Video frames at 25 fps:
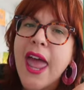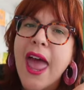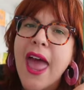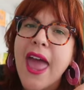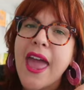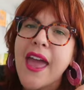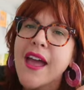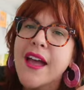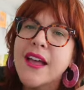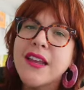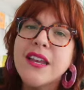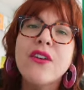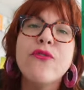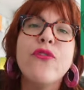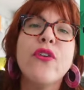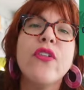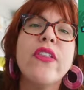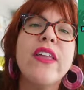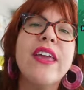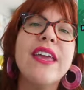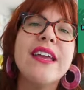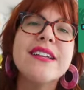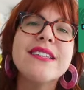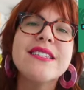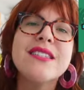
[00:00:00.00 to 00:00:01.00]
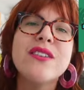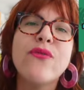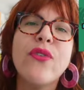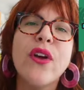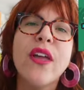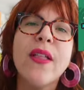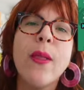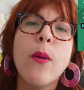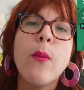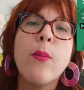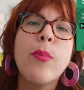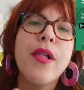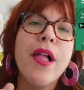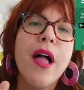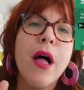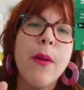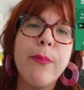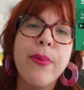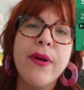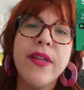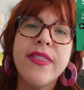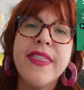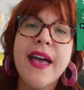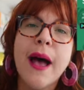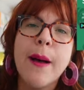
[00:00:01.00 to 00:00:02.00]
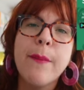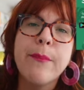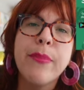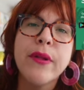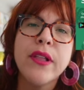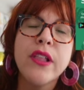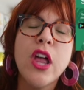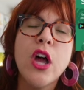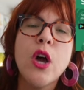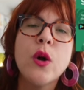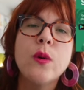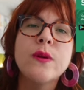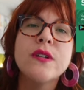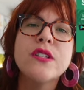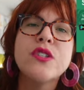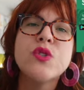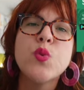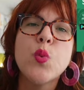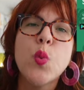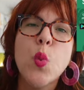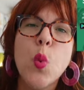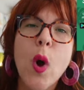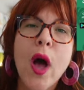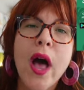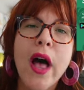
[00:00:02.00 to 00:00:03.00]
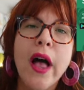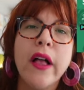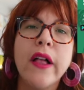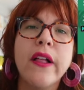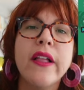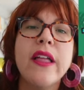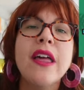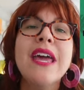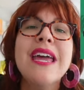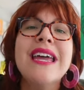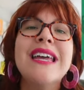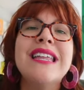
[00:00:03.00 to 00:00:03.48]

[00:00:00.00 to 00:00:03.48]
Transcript: And if a link is available, I'll put that below as well.